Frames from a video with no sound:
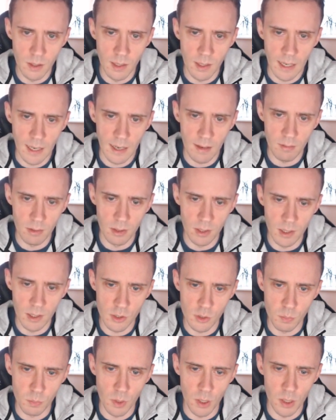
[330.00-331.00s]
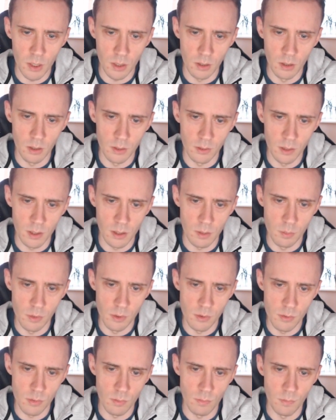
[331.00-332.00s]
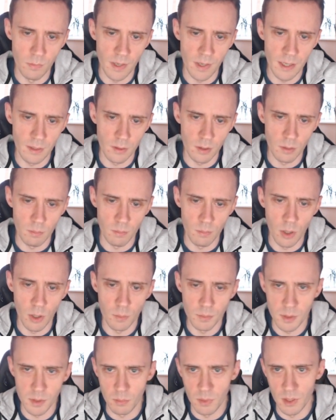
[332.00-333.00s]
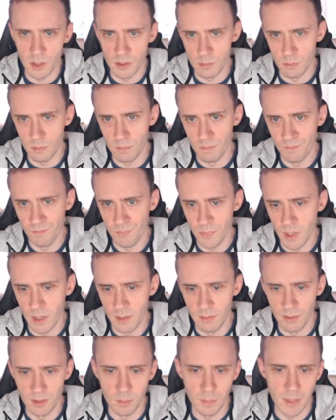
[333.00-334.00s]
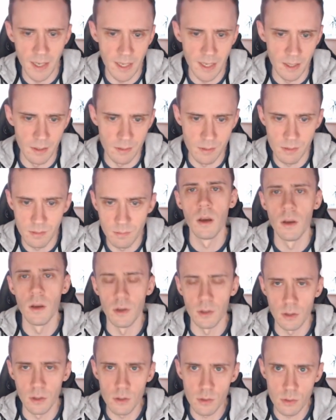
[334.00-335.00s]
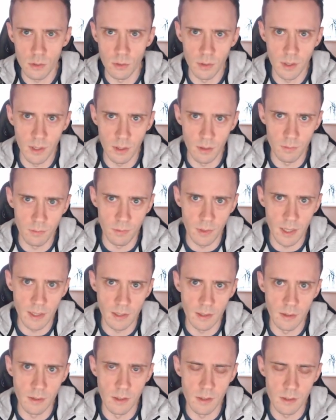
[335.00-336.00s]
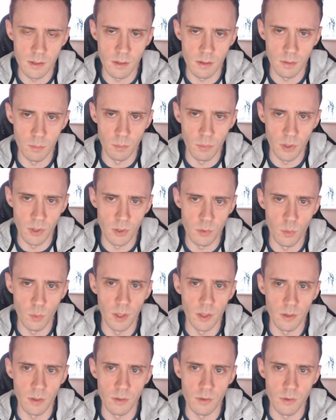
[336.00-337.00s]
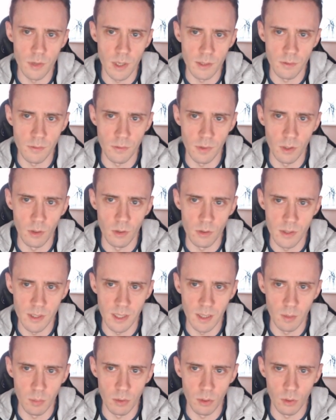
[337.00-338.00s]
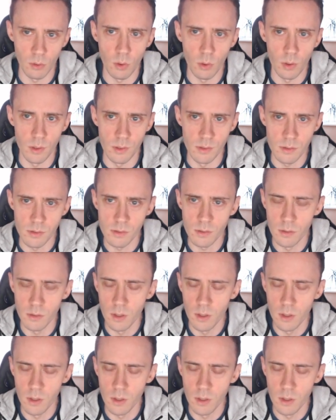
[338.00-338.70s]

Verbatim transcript: Avalanche, Polygon, Arbitrum, Fantom, Optimism, and even Metis. You can also here find a decent bridge where you can transfer your stable coins.